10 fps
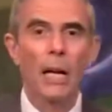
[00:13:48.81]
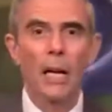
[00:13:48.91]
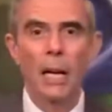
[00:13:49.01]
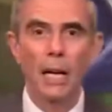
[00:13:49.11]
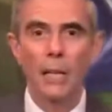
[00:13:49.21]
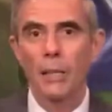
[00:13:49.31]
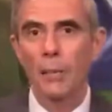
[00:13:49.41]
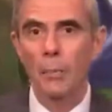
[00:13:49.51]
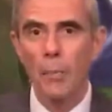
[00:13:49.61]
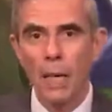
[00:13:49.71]
and
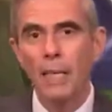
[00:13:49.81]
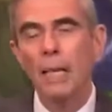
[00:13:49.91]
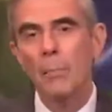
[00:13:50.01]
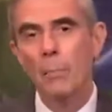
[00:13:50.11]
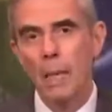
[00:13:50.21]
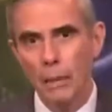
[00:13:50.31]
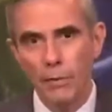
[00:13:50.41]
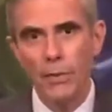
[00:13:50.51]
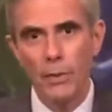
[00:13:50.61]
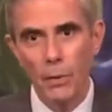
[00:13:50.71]
many
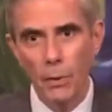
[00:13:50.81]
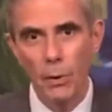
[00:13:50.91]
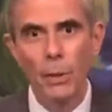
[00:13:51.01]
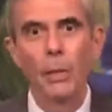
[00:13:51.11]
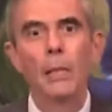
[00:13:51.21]
metaphysical